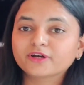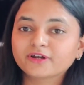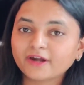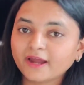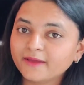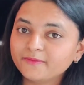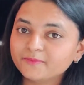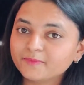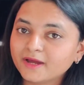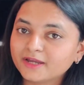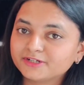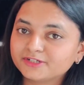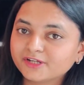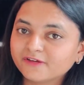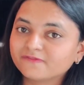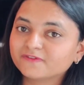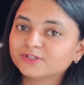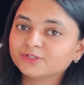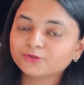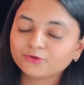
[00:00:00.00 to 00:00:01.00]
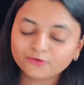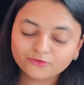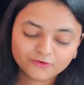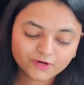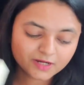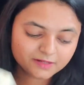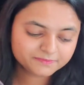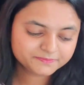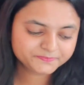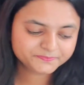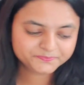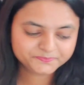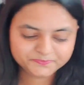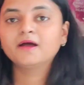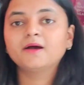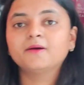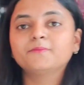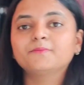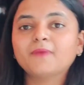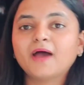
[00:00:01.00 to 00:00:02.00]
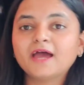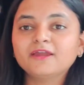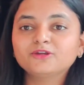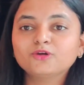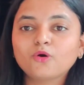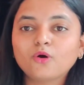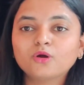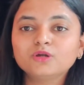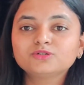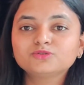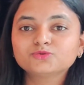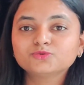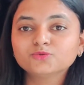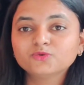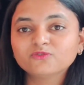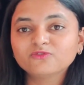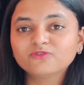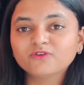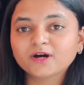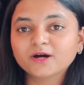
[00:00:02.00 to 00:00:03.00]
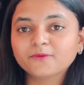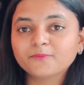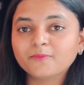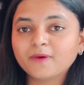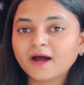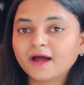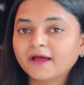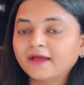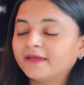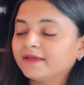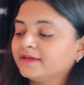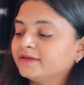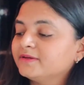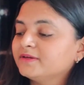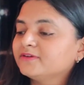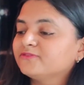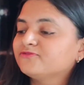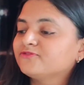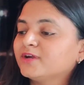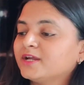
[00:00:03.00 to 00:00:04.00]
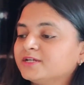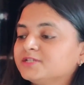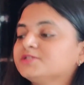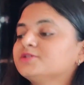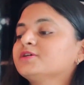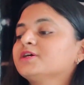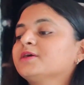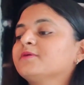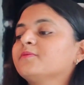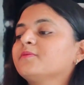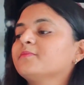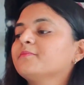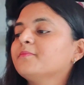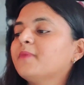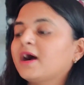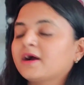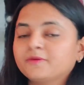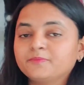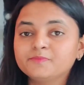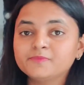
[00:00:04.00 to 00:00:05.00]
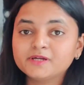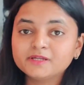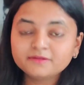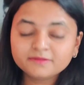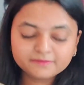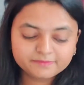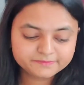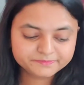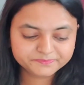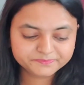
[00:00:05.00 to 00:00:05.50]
a Crime by Trevor Noah, Man Called Uwe by Frederick Buckman,